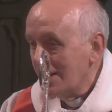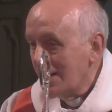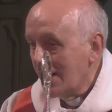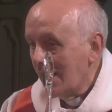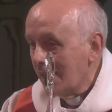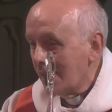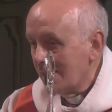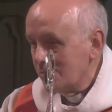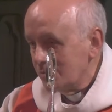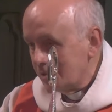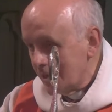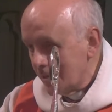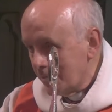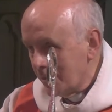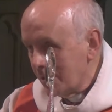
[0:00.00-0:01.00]
and I'm
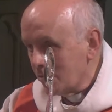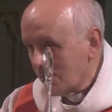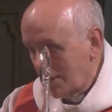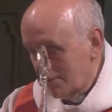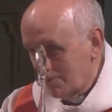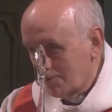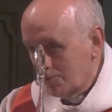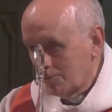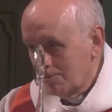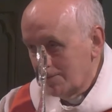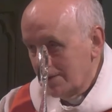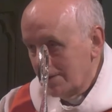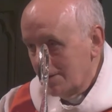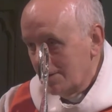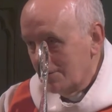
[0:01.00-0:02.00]
deeply grateful
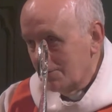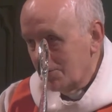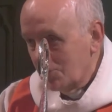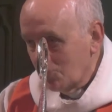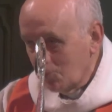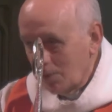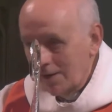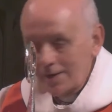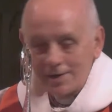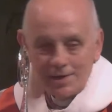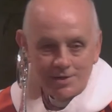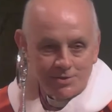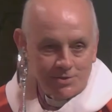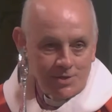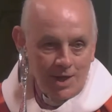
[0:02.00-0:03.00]
for your
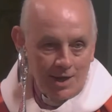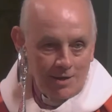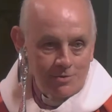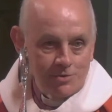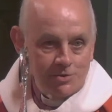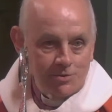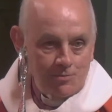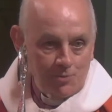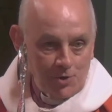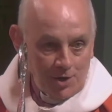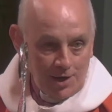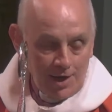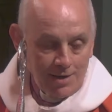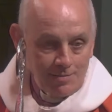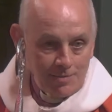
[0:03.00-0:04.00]
willingness now to
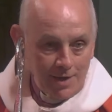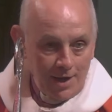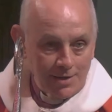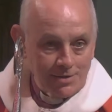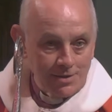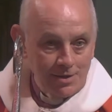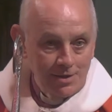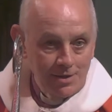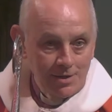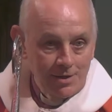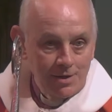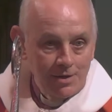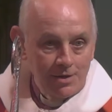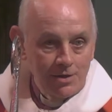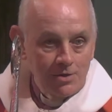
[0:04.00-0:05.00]
proclaim that
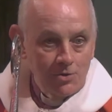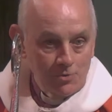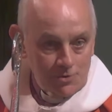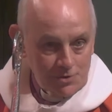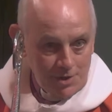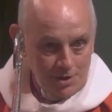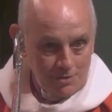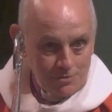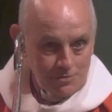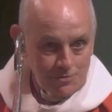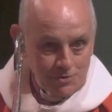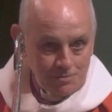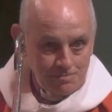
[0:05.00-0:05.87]
yourselves.